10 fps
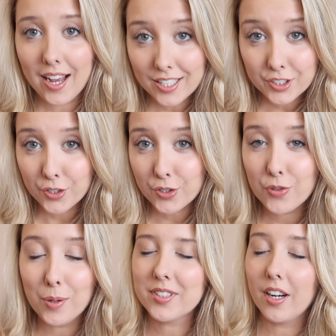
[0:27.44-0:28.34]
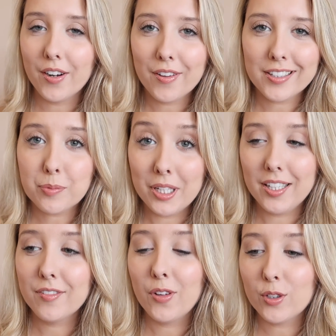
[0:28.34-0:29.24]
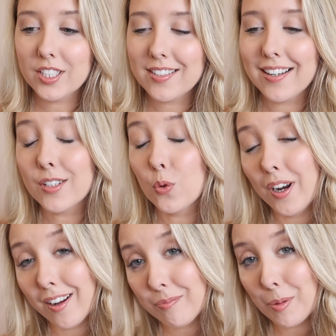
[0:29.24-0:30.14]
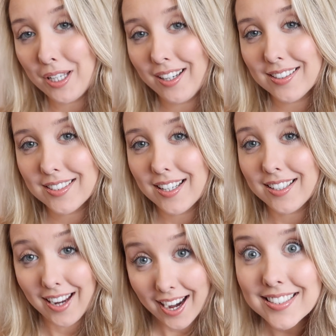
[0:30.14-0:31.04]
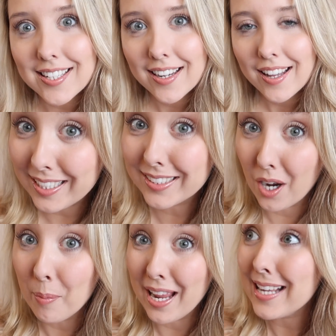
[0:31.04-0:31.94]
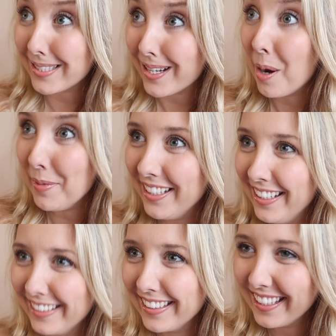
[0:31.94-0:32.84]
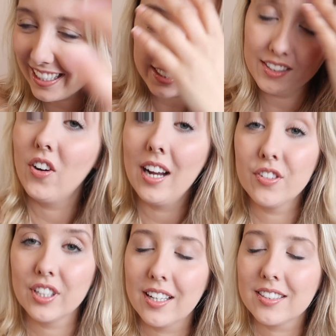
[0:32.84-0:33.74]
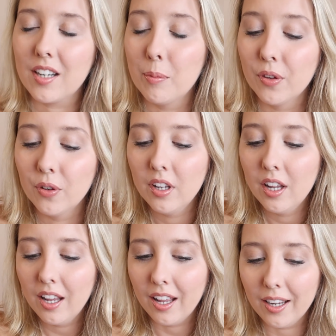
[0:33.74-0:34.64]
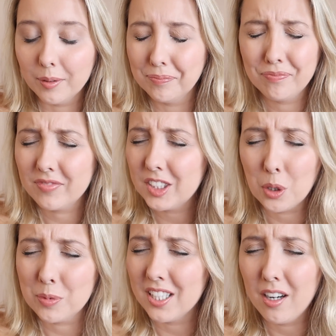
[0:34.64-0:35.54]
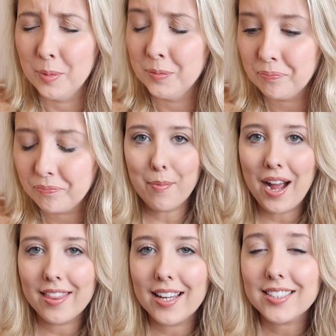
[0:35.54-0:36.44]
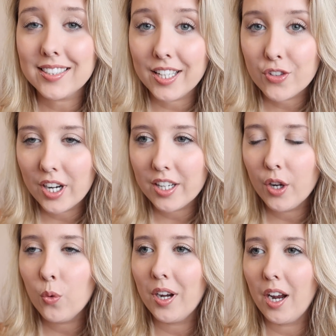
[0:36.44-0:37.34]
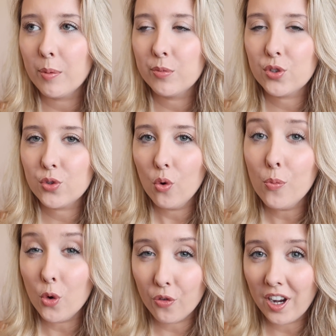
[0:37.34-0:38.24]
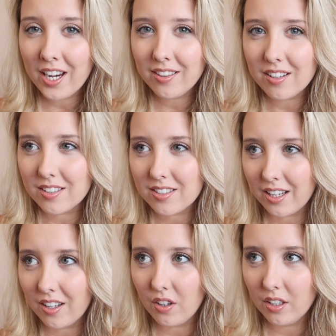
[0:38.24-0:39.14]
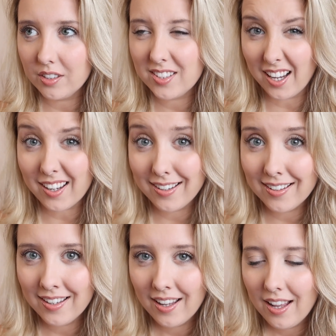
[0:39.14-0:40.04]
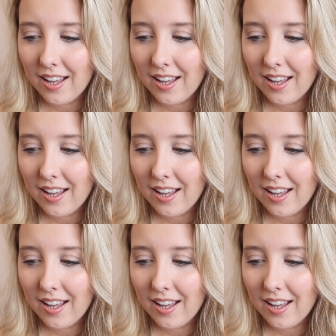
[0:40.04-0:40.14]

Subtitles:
As usual, I'm starting out this period vlog to say I don't have my period yet. It's coming, it's a coming. No, it really is coming though. Stop saying coming. I'm at that stage right now where I am so motivated that it's like sickening.